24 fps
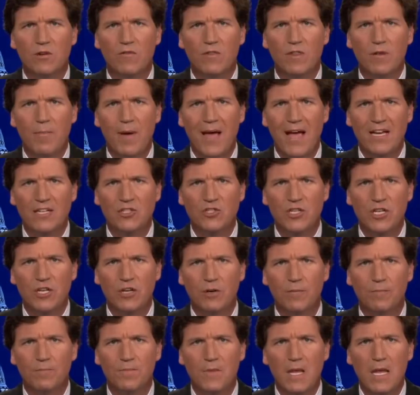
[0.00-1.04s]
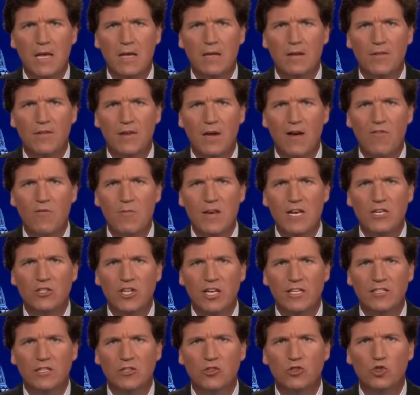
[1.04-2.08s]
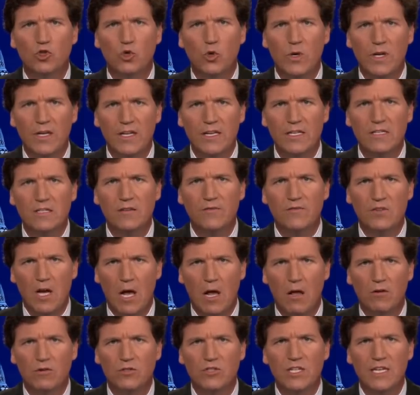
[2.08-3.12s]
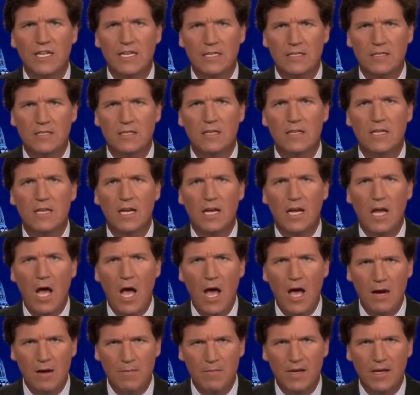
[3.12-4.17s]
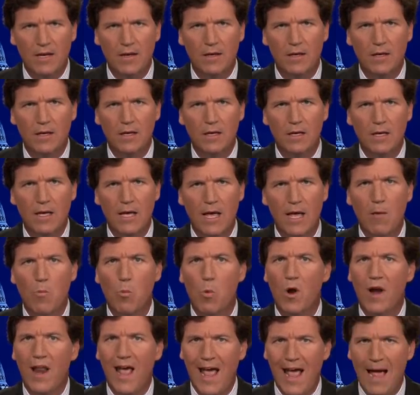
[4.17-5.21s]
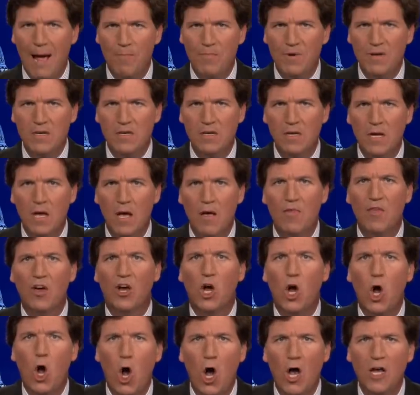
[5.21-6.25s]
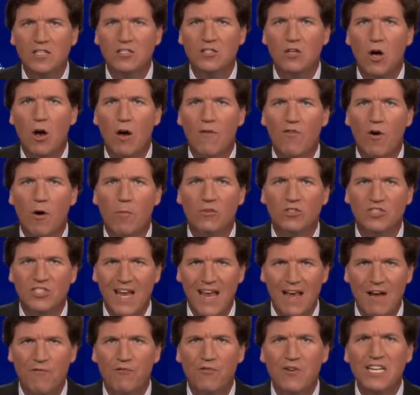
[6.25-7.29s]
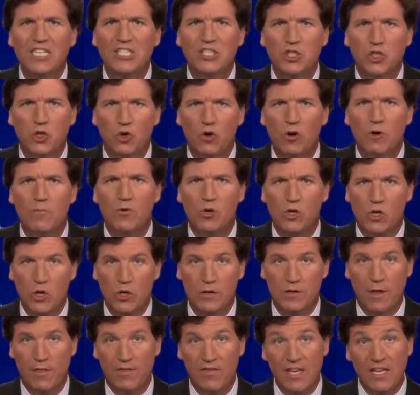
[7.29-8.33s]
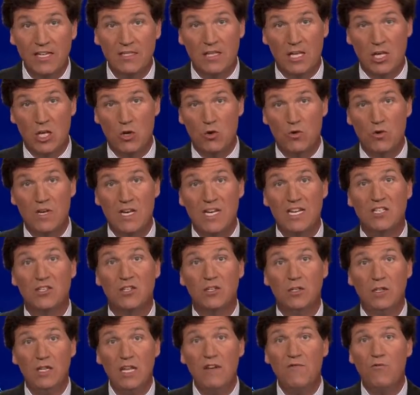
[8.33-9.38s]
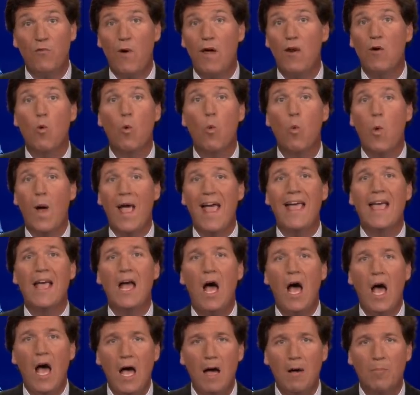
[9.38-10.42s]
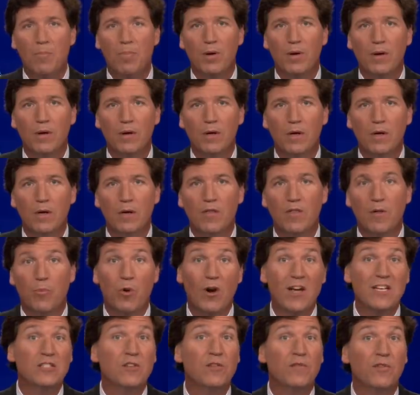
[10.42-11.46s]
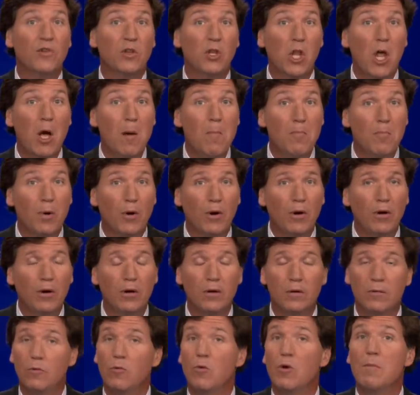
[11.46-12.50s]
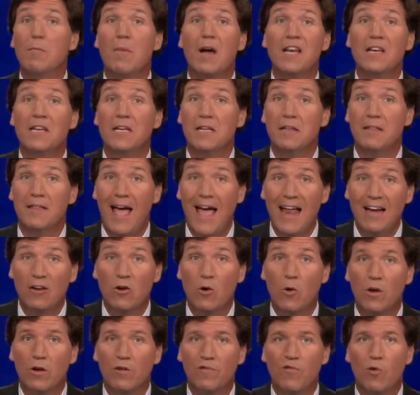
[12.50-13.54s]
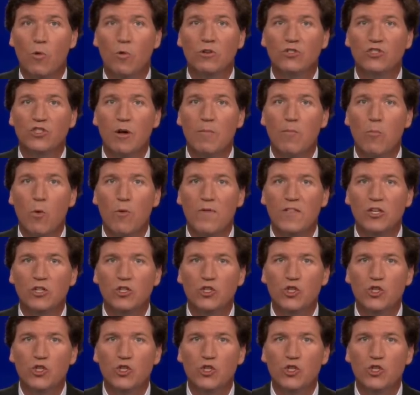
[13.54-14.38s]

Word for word: over the past year. And the government injected trillions of dollars into the economy. And what happened? The cost of almost every durable good, the things that you need to live, went way up. The price of lumber we might need that going forward. Jump more than